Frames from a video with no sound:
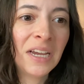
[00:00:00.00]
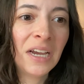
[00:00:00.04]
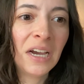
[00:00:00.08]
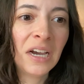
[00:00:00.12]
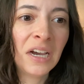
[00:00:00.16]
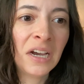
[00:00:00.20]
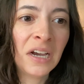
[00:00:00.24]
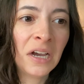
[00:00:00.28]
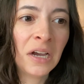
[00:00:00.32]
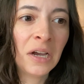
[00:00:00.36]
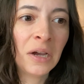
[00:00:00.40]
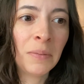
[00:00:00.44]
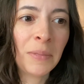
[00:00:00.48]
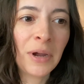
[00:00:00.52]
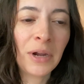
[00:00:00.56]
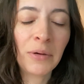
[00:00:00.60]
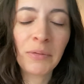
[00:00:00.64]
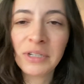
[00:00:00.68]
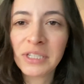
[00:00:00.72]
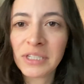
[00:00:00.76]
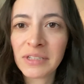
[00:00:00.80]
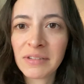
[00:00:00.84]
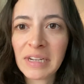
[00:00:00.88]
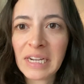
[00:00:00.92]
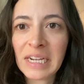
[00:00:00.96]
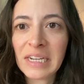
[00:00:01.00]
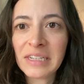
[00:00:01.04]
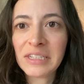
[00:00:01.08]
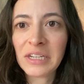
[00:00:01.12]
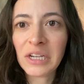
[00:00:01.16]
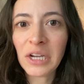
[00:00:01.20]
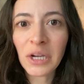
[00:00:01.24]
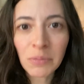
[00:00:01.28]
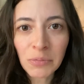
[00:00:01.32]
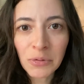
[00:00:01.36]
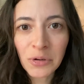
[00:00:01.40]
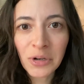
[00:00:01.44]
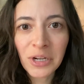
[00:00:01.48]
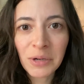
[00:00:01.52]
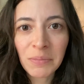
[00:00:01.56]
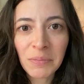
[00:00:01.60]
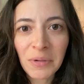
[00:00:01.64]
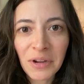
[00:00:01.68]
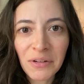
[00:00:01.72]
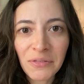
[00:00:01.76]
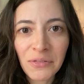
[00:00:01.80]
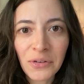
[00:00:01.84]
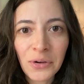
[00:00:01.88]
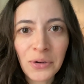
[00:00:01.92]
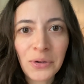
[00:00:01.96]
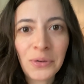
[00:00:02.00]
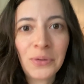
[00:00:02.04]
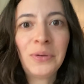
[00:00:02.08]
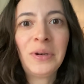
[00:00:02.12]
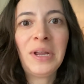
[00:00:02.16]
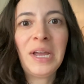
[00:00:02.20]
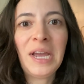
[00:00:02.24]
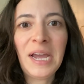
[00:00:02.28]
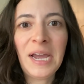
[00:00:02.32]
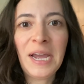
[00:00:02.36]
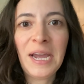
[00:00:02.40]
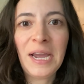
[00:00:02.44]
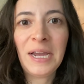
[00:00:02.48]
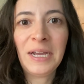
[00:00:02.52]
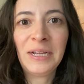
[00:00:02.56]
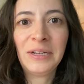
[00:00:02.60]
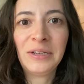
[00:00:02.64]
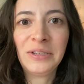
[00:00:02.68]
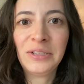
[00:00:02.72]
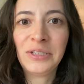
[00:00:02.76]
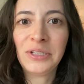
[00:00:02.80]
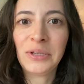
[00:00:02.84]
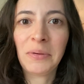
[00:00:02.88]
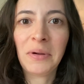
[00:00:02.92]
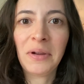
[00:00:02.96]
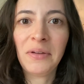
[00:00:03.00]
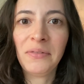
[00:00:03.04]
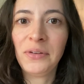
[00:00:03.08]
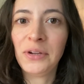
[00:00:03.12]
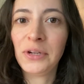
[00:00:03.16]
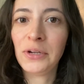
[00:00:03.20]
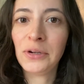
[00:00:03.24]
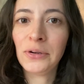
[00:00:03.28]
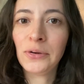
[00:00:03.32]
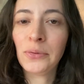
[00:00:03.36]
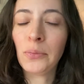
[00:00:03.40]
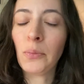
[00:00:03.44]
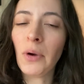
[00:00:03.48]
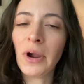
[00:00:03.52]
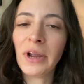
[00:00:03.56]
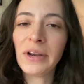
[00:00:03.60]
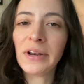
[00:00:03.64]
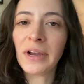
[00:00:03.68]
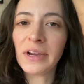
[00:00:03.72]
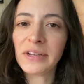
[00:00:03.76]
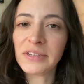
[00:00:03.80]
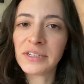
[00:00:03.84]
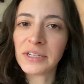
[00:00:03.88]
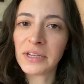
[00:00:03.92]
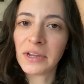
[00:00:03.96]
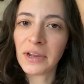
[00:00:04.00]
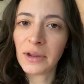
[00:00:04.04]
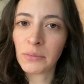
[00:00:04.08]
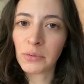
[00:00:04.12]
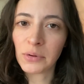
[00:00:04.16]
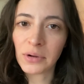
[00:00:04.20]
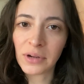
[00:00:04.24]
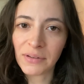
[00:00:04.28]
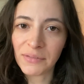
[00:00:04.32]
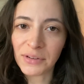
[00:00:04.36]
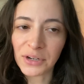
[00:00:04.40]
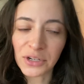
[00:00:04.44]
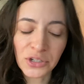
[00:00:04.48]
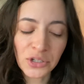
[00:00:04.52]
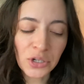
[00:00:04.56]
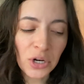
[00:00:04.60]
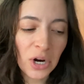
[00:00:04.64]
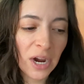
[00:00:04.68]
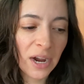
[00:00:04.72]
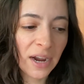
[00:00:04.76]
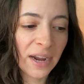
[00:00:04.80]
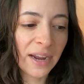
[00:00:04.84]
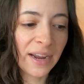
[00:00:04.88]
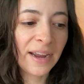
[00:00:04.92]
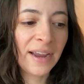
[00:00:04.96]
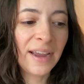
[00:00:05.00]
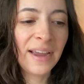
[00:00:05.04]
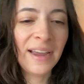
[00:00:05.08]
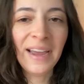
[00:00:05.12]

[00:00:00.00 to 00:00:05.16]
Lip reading: I recently had to upgrade my phone, and so I figured, why not? I will give it a try.